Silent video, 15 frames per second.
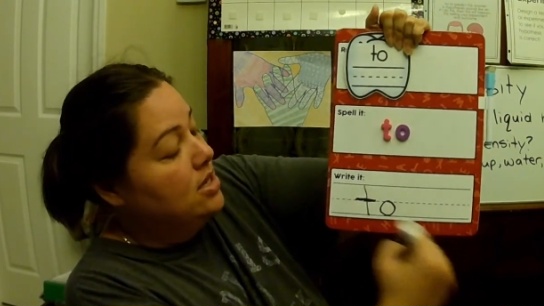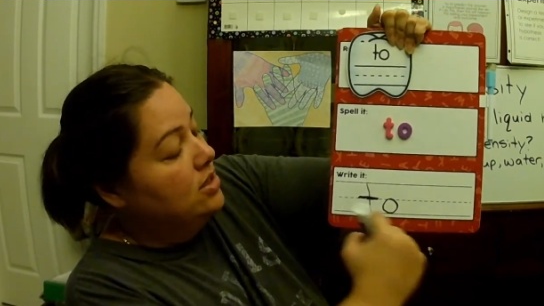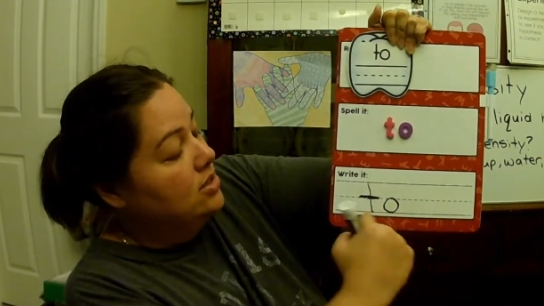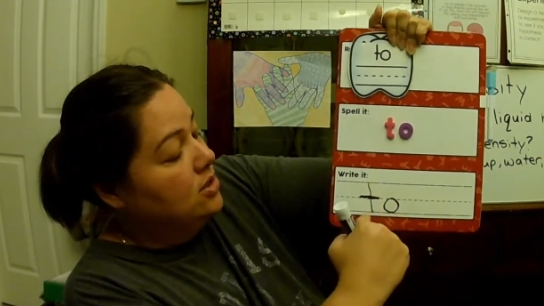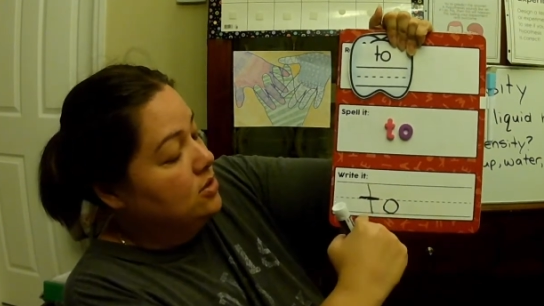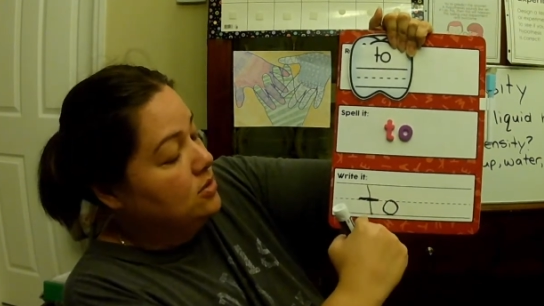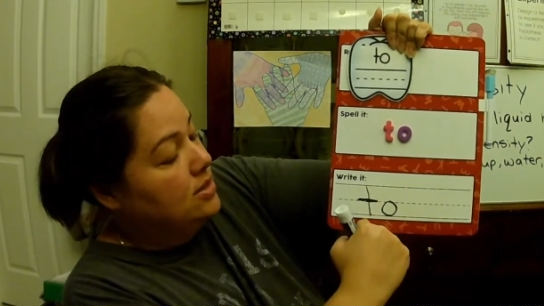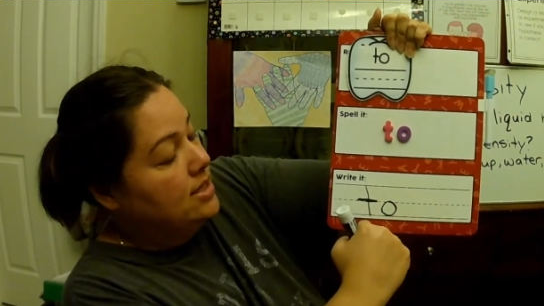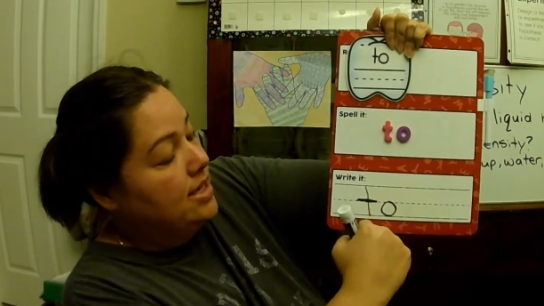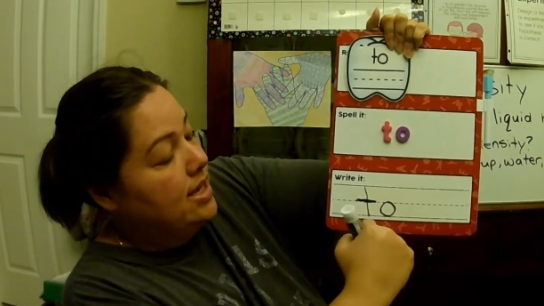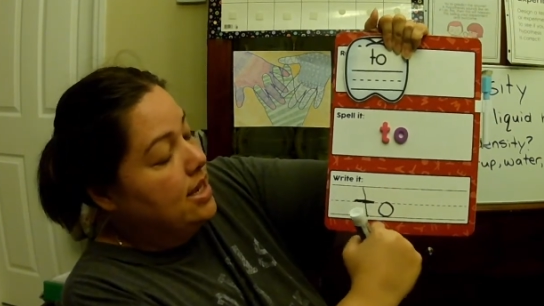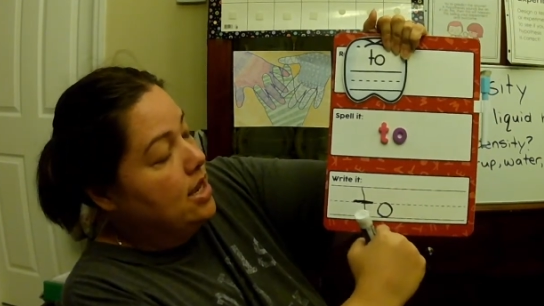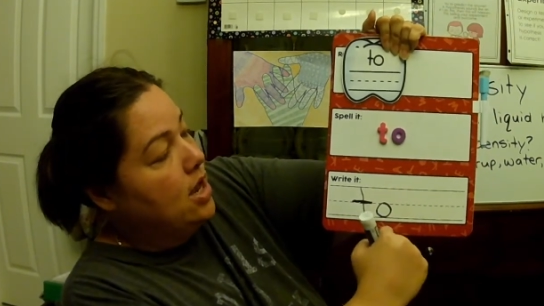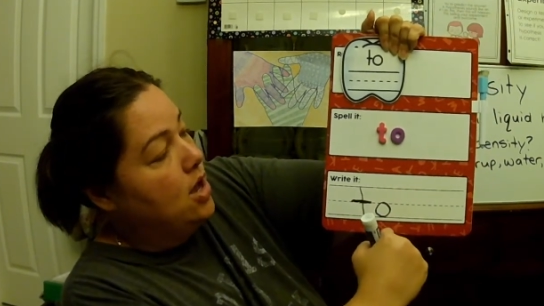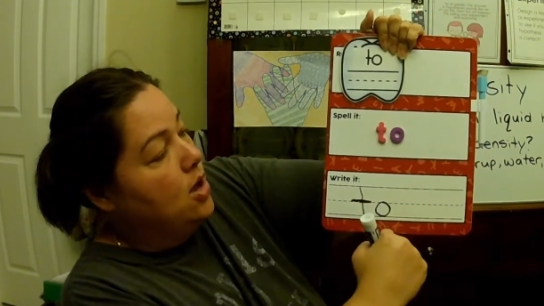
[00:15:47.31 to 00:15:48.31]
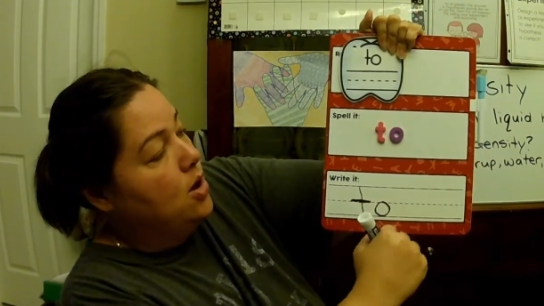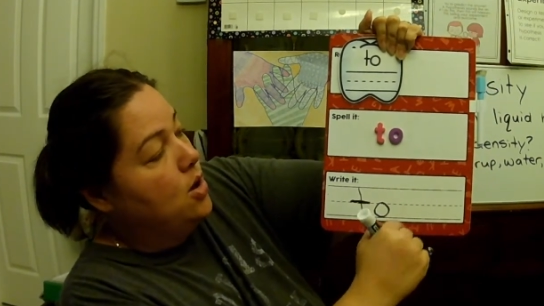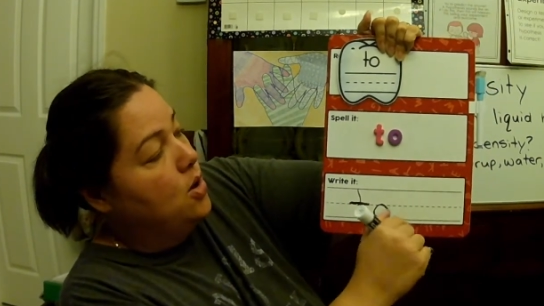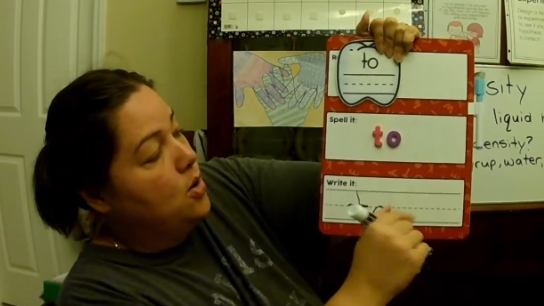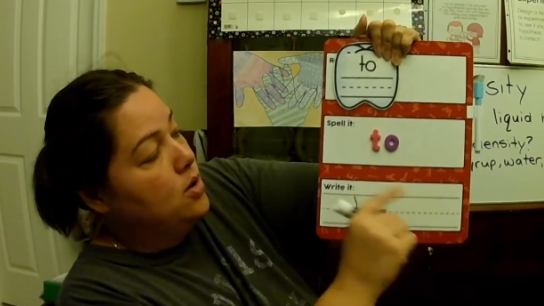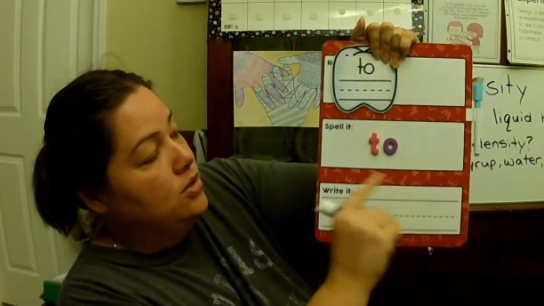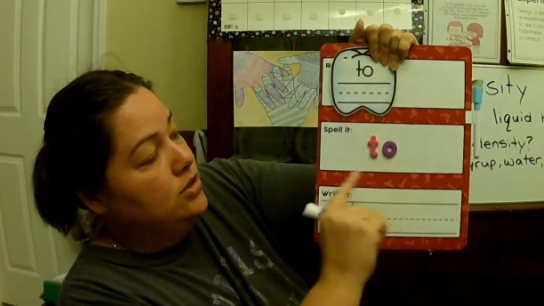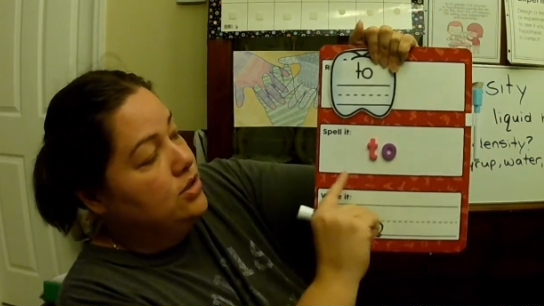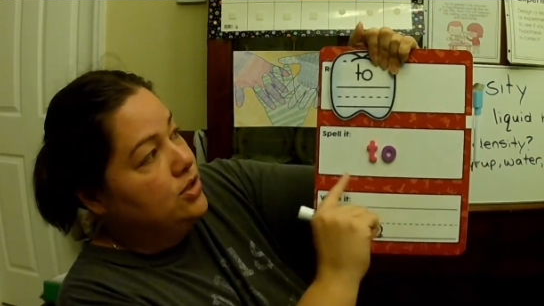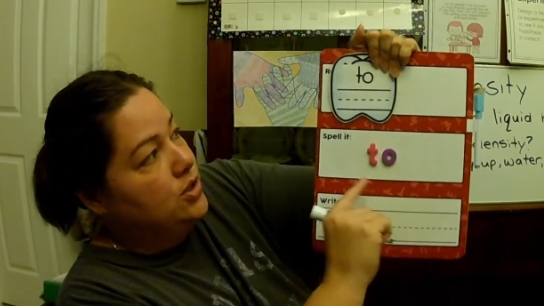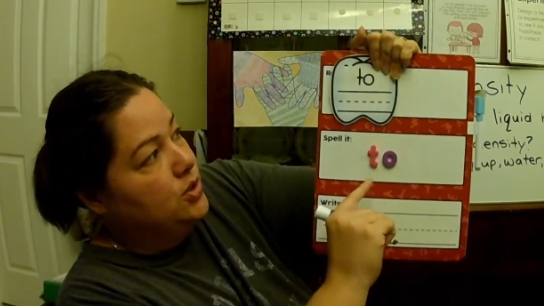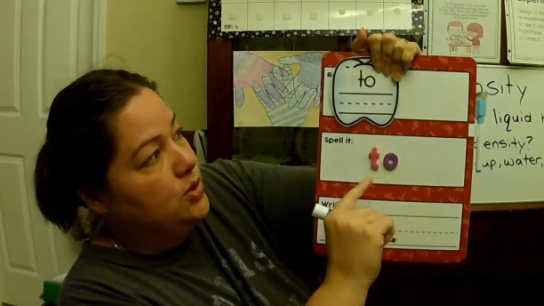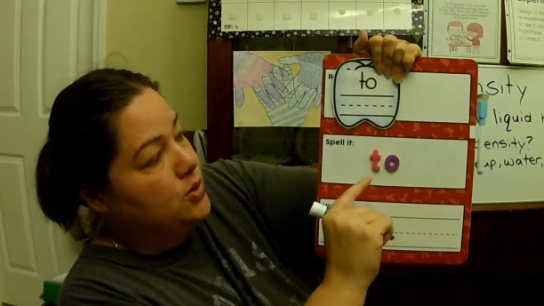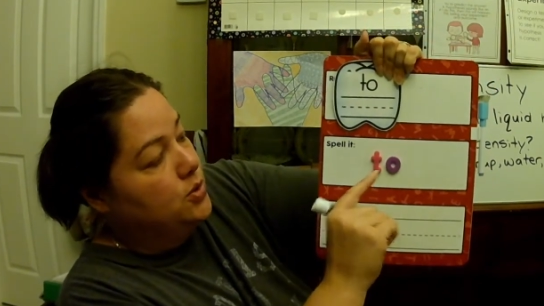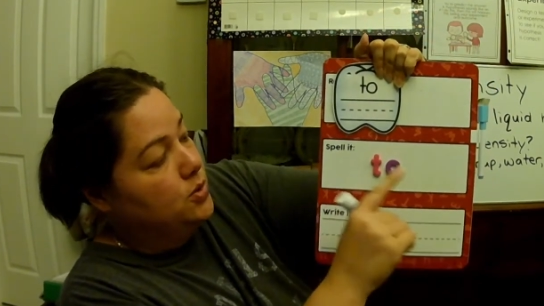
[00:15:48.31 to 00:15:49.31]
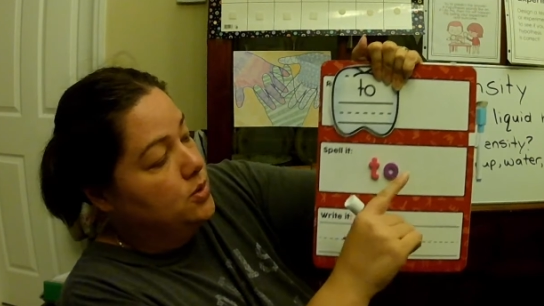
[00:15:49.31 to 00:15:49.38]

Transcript: So T-O-2,